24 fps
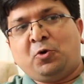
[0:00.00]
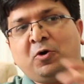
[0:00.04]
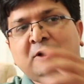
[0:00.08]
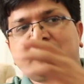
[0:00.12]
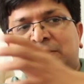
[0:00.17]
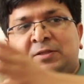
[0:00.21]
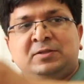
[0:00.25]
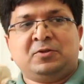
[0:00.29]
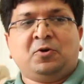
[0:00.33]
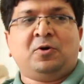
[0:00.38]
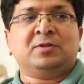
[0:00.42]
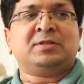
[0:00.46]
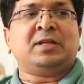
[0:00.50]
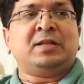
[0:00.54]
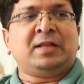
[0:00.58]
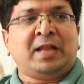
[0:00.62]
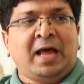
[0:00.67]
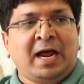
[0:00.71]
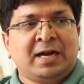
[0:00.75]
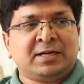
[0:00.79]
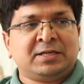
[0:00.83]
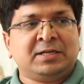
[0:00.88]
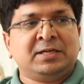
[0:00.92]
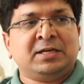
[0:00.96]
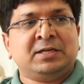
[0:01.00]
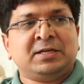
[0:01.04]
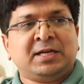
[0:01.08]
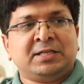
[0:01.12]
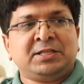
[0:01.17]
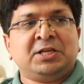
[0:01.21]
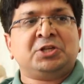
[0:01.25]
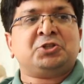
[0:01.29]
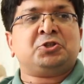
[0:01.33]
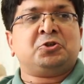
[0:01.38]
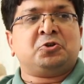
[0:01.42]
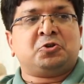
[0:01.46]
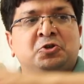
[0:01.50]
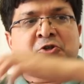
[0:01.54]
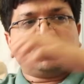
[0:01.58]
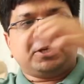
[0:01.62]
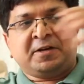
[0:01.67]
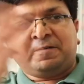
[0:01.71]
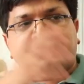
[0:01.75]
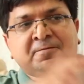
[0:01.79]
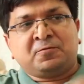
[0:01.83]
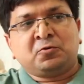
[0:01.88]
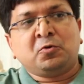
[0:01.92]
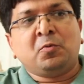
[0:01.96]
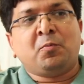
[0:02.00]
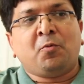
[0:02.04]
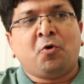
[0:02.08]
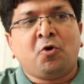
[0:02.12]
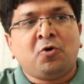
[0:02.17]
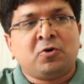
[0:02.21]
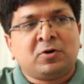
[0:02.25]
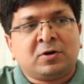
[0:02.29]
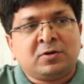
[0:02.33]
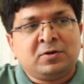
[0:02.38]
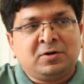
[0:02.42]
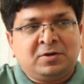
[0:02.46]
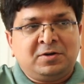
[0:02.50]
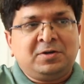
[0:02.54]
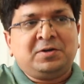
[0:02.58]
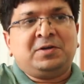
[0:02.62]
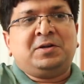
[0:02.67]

on the latter, I think, should shift to more